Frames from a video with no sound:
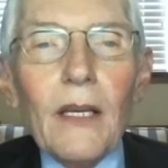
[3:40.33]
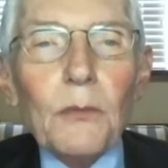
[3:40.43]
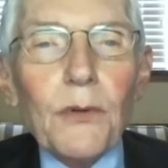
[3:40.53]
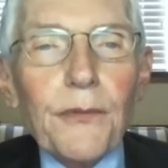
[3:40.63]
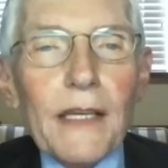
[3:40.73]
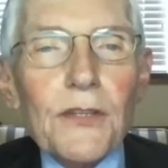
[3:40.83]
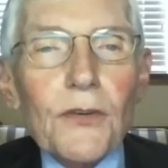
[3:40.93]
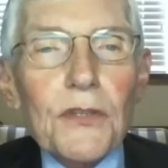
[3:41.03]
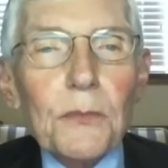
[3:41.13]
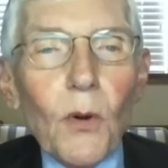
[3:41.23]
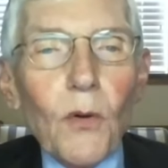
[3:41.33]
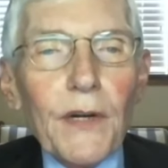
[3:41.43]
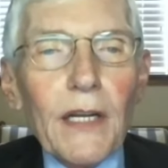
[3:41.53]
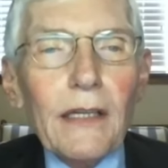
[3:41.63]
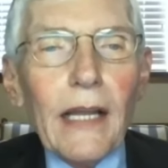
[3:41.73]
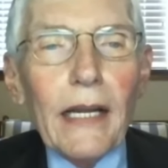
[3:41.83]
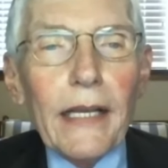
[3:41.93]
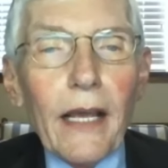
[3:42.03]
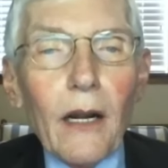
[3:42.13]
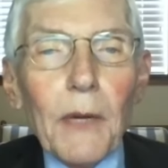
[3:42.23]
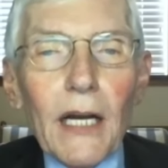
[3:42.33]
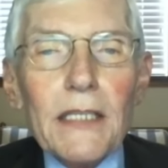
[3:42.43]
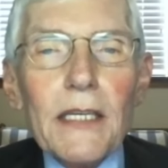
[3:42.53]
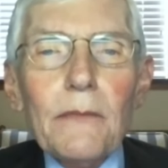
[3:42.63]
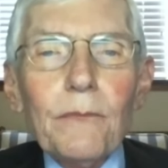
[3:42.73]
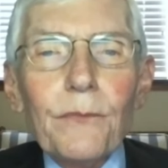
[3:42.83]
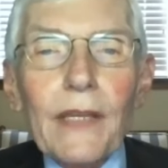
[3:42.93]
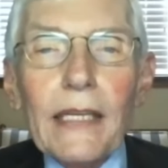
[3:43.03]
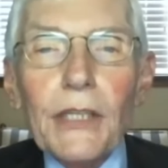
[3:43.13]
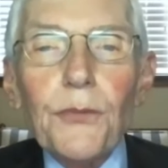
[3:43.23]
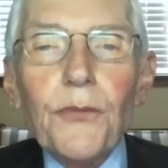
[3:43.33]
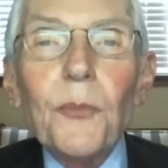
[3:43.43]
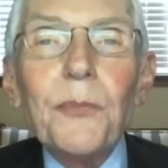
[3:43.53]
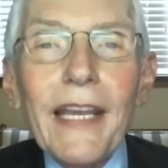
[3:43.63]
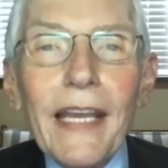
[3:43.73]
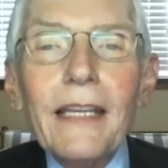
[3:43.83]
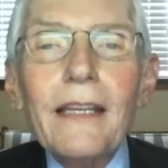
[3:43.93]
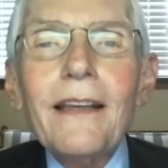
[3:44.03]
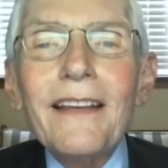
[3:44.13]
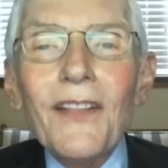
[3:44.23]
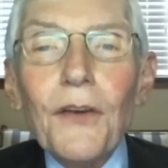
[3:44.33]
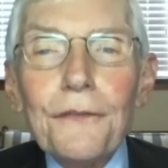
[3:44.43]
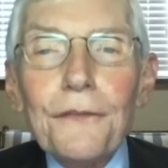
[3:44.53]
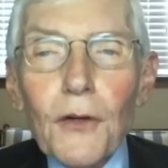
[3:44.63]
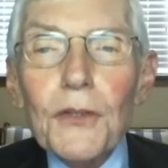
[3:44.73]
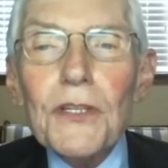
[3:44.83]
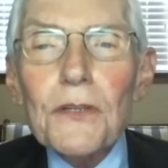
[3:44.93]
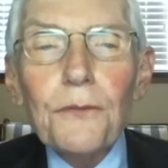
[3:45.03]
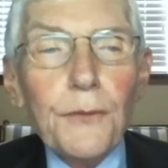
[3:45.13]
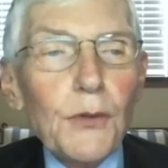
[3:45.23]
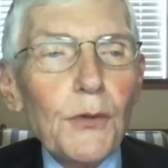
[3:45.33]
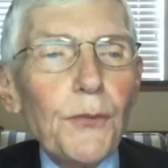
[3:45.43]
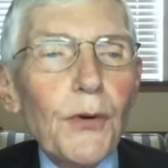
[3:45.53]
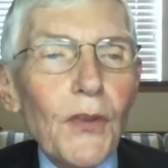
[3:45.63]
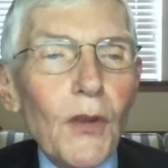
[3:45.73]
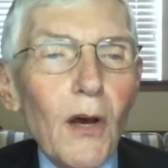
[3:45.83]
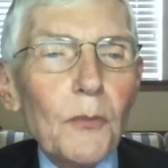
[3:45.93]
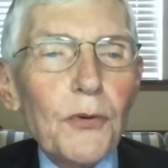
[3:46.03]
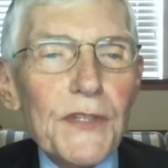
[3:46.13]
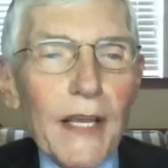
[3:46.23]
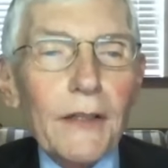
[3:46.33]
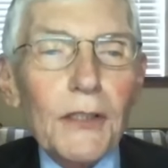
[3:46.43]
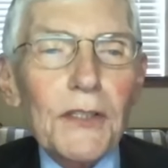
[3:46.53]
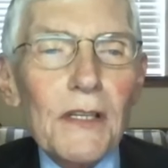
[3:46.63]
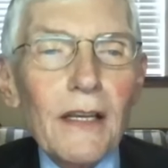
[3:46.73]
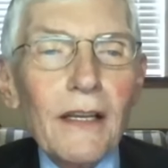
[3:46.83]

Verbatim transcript: Professor Sepulveda and Dan Abbasi, thank you for being the first Food for Thought presenters